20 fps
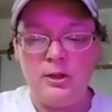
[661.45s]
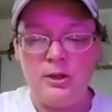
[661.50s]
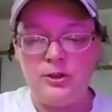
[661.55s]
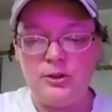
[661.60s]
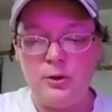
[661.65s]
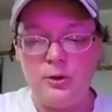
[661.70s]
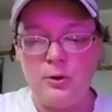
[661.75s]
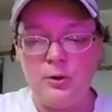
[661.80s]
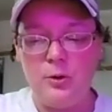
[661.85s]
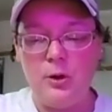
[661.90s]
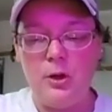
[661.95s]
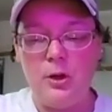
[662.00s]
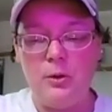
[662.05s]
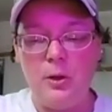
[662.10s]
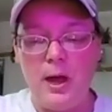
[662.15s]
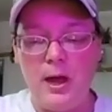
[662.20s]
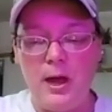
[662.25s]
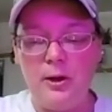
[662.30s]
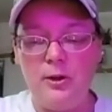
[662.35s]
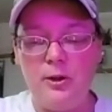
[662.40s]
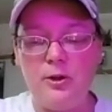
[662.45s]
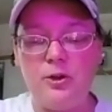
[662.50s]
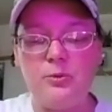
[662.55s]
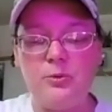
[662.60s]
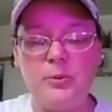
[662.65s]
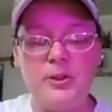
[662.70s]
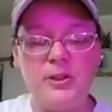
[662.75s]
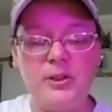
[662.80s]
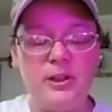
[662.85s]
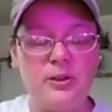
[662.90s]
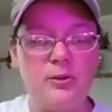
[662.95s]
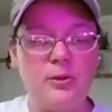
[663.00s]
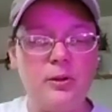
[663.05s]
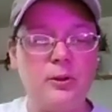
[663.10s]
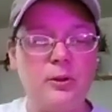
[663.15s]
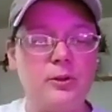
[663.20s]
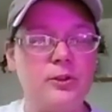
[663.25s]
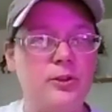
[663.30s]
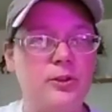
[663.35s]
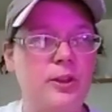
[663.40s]
So a lot of those
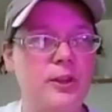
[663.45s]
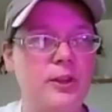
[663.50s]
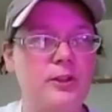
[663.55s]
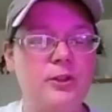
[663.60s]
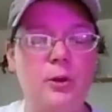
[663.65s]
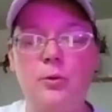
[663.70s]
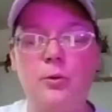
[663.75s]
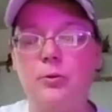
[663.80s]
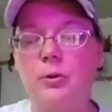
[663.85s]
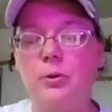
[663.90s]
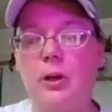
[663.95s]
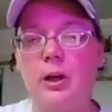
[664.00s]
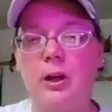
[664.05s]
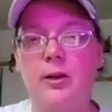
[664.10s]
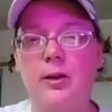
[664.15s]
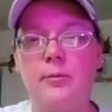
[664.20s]
materials, they don't